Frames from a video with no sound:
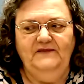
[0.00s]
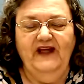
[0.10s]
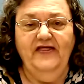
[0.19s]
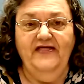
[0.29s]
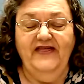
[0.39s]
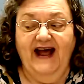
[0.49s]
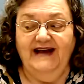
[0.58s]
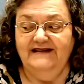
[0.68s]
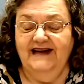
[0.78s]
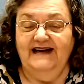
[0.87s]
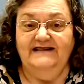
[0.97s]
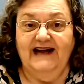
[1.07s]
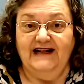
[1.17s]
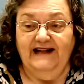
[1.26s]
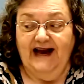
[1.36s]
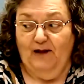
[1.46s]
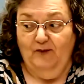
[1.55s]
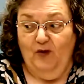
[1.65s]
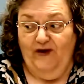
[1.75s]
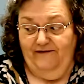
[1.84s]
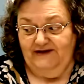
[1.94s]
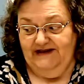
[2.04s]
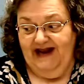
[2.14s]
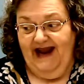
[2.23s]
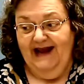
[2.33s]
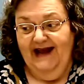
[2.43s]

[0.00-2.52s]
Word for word: And that's exactly our point for today.